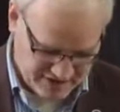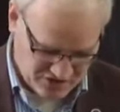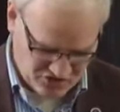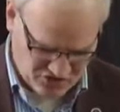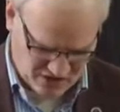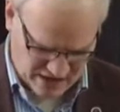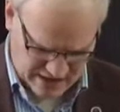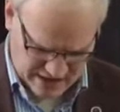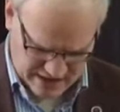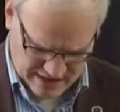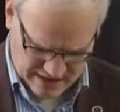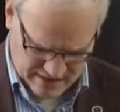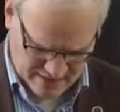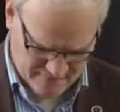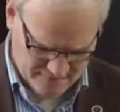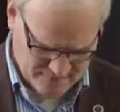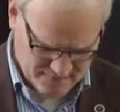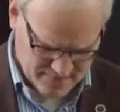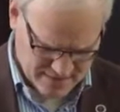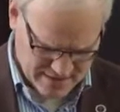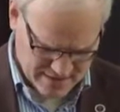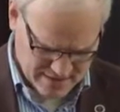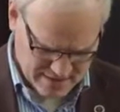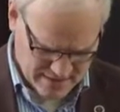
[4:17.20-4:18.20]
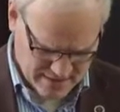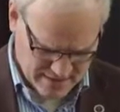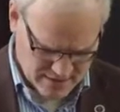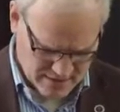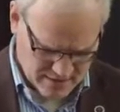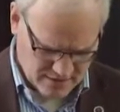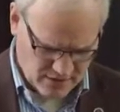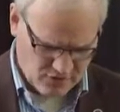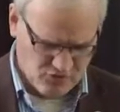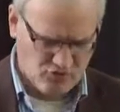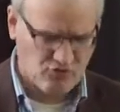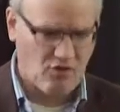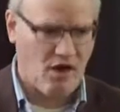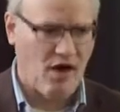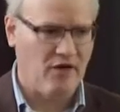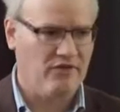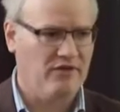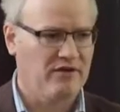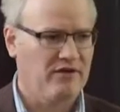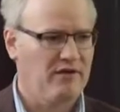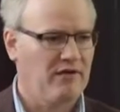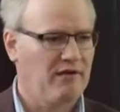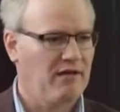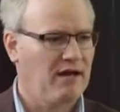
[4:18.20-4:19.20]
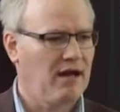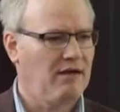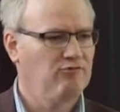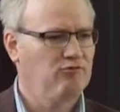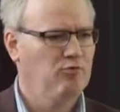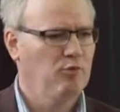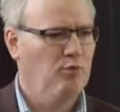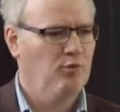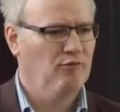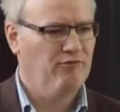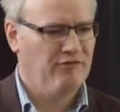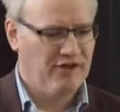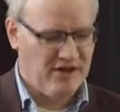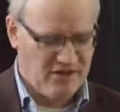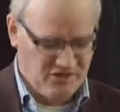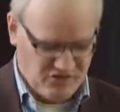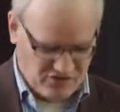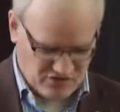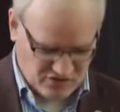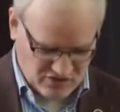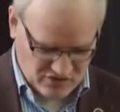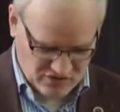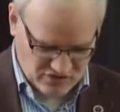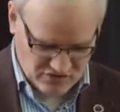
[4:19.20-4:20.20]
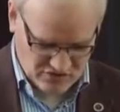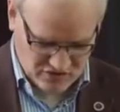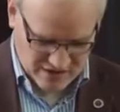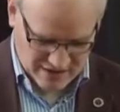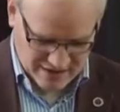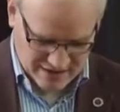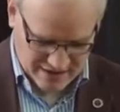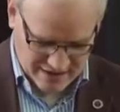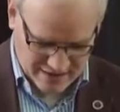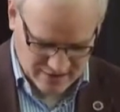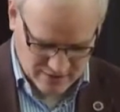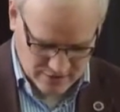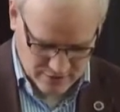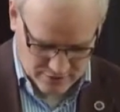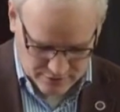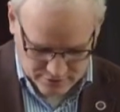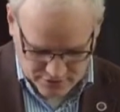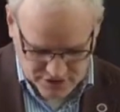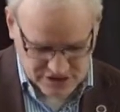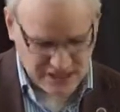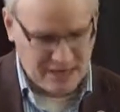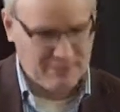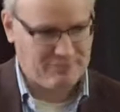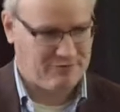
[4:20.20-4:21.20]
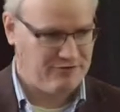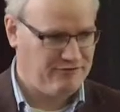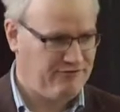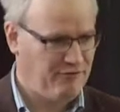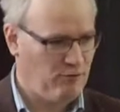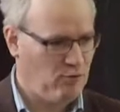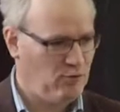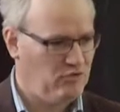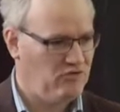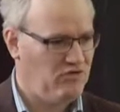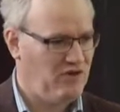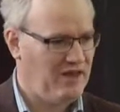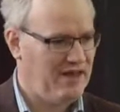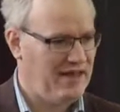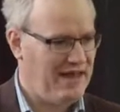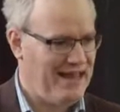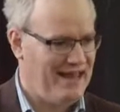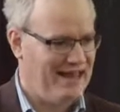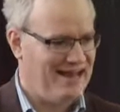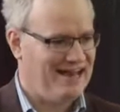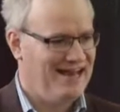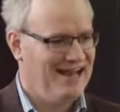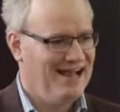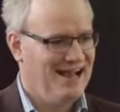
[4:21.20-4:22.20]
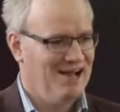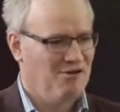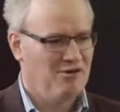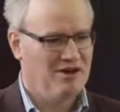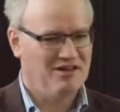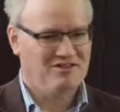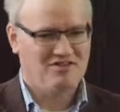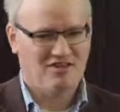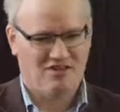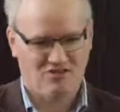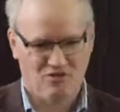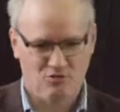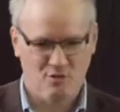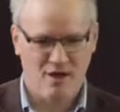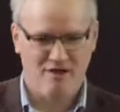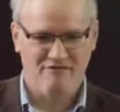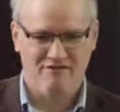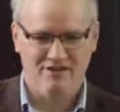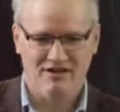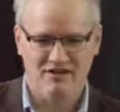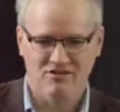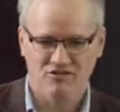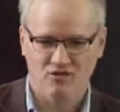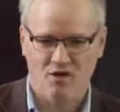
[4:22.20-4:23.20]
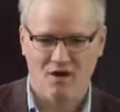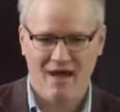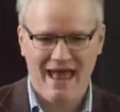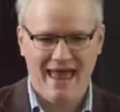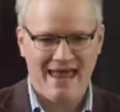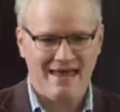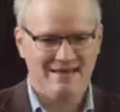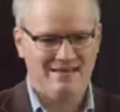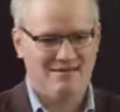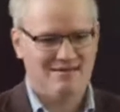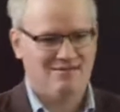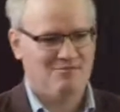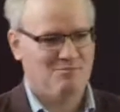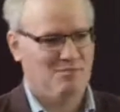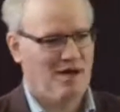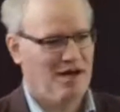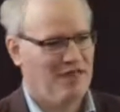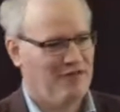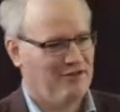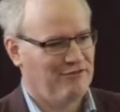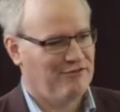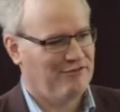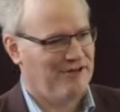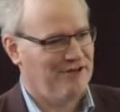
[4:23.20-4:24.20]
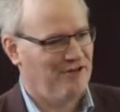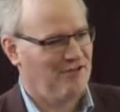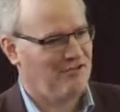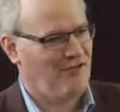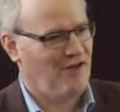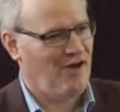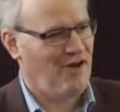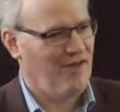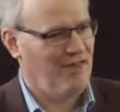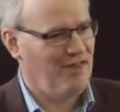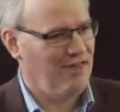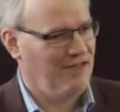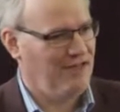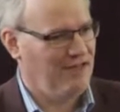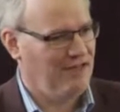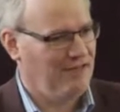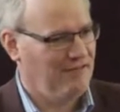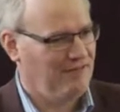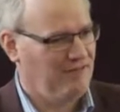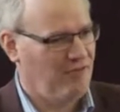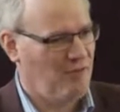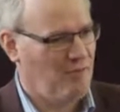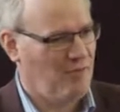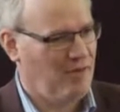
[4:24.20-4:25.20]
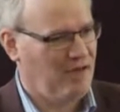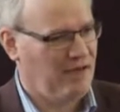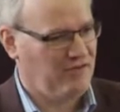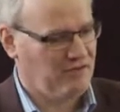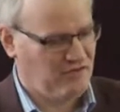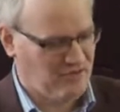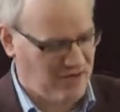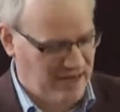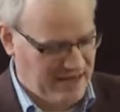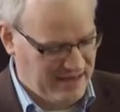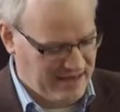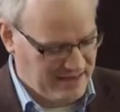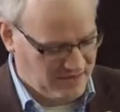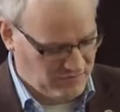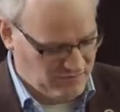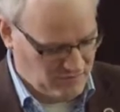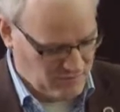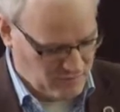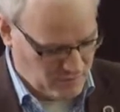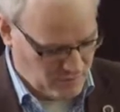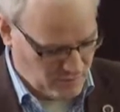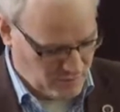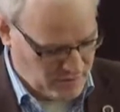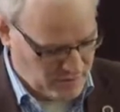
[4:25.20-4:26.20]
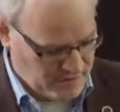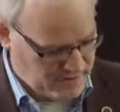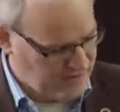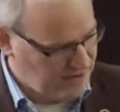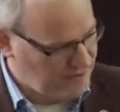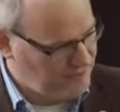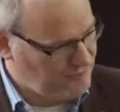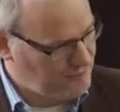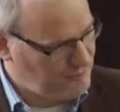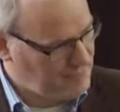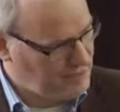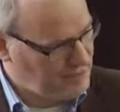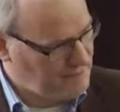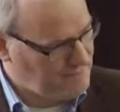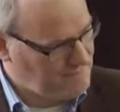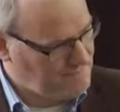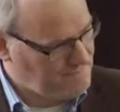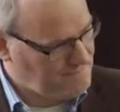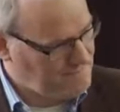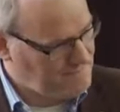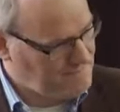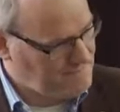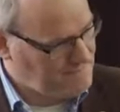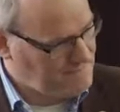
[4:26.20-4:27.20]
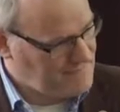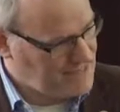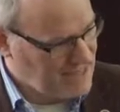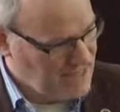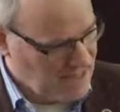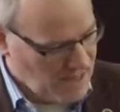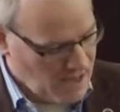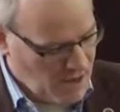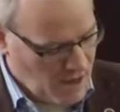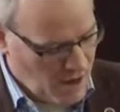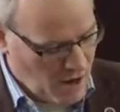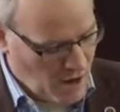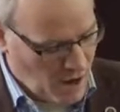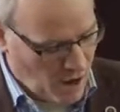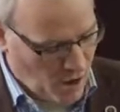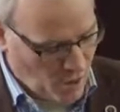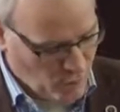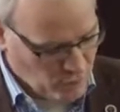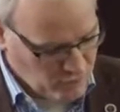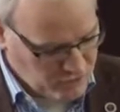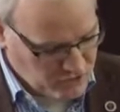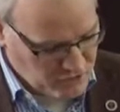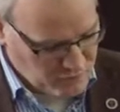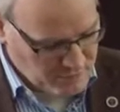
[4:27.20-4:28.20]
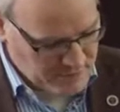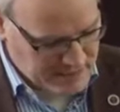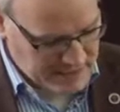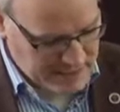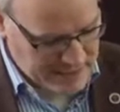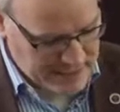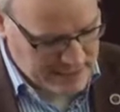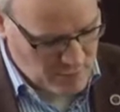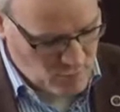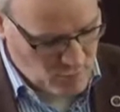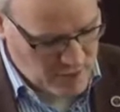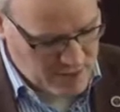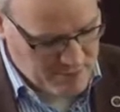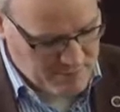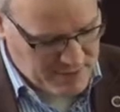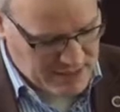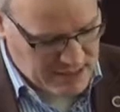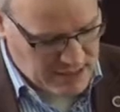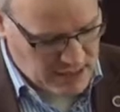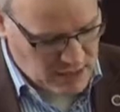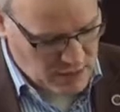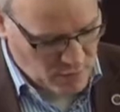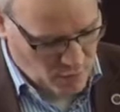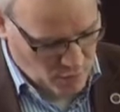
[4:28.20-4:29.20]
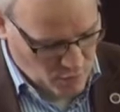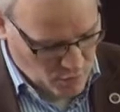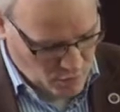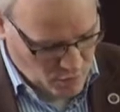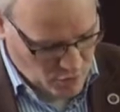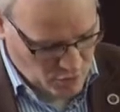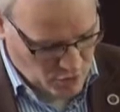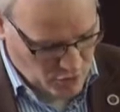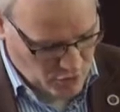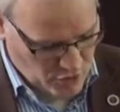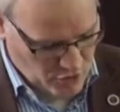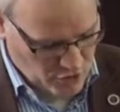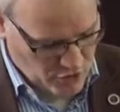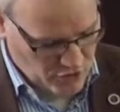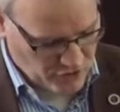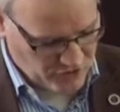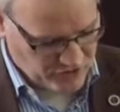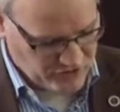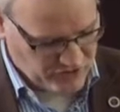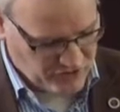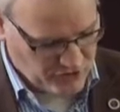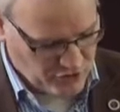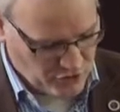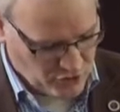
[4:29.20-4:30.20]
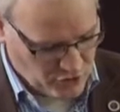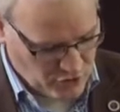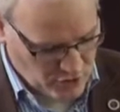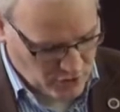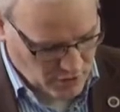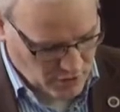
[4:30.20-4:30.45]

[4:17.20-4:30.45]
his sake. Those rather uncomfortable verses in Luke chapter 14, when he says, "Whoever does not hate his mother and his father for my sake is not worthy of me." Ultimately, we belong to